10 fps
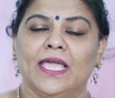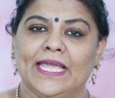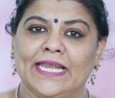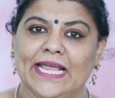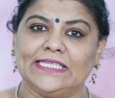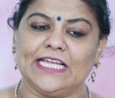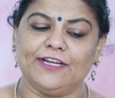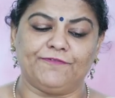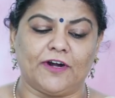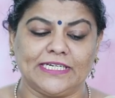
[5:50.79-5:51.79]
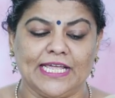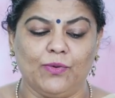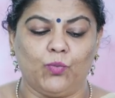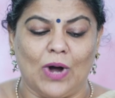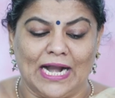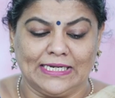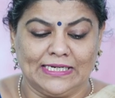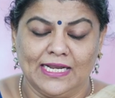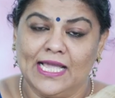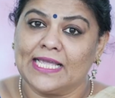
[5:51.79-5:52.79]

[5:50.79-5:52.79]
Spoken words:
In 1841